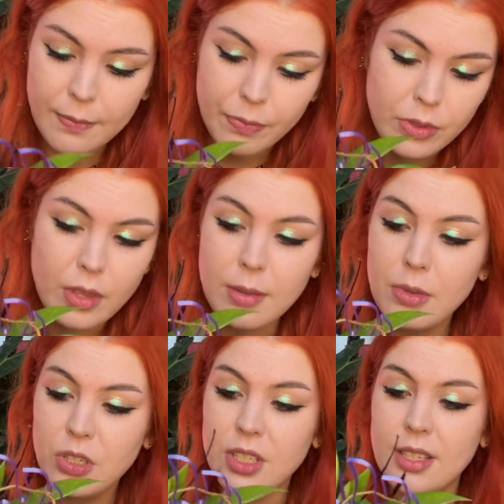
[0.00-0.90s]
Nothing
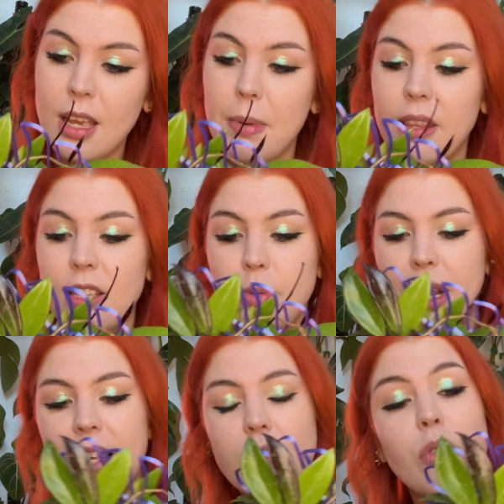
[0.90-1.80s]
much to say about this one. It
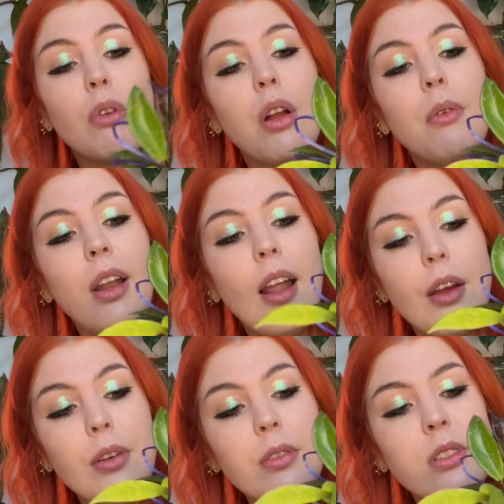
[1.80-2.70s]
hasn't grown
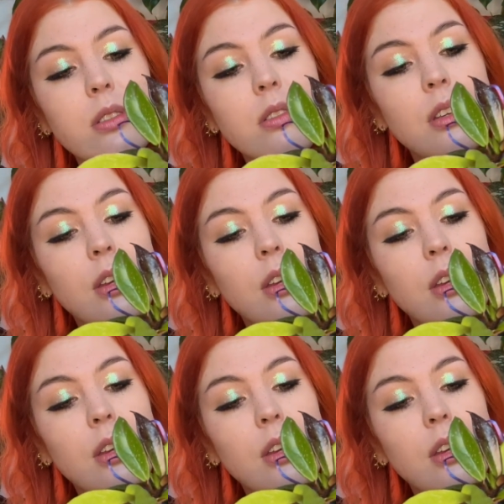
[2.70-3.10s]
loads,